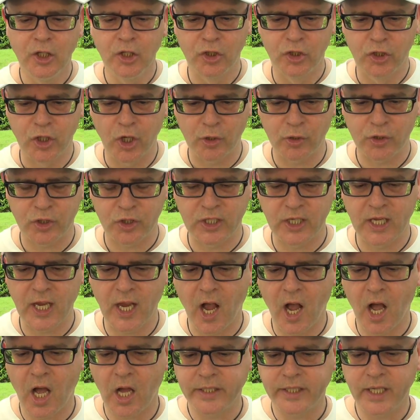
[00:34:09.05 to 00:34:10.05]

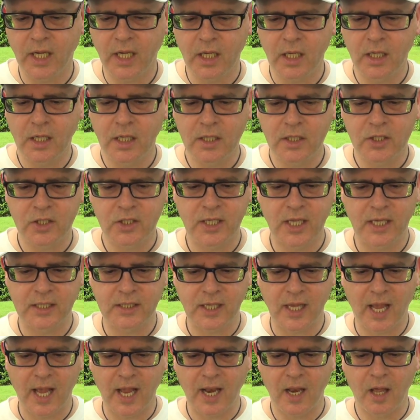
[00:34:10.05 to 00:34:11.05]
Josiana
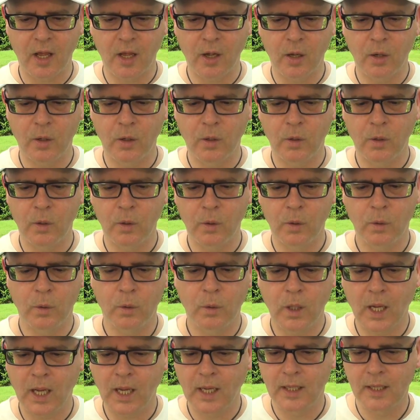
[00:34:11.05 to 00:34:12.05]
says
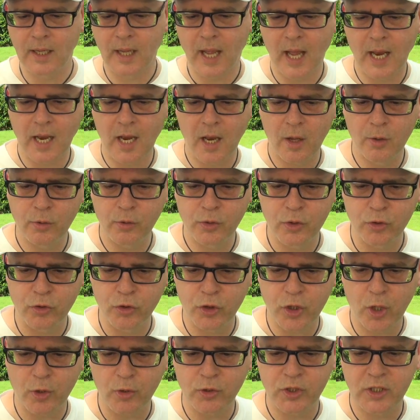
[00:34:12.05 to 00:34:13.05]
hello. Hello to
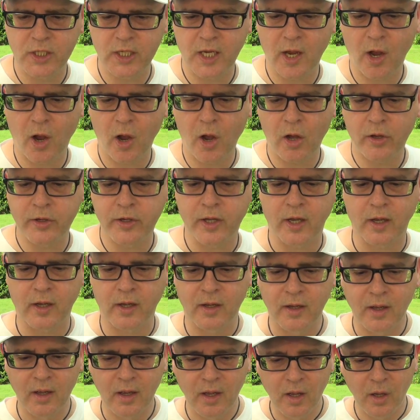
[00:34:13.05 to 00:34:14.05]
Josiana.
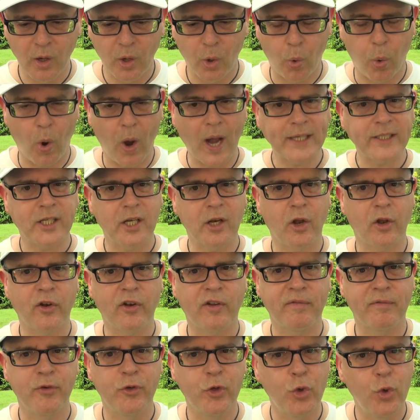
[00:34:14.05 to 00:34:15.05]
Quite a lot
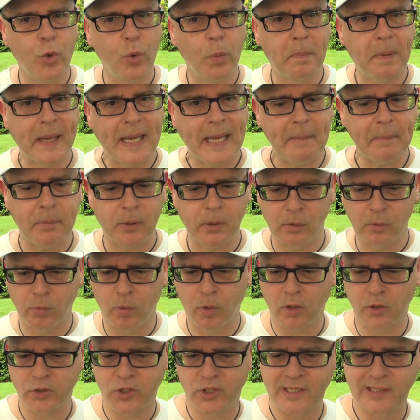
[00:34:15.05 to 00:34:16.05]
of new people
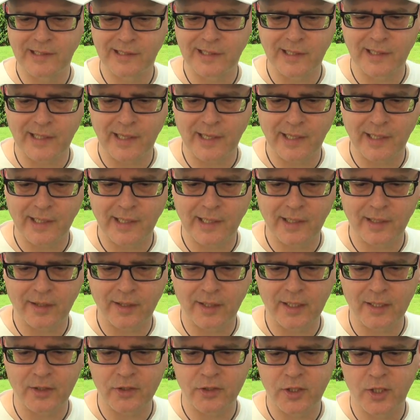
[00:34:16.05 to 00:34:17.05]
watching today, I
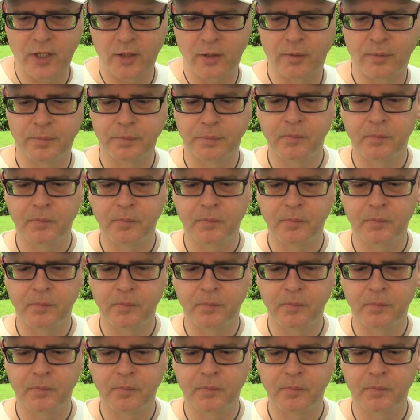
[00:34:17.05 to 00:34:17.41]
think so.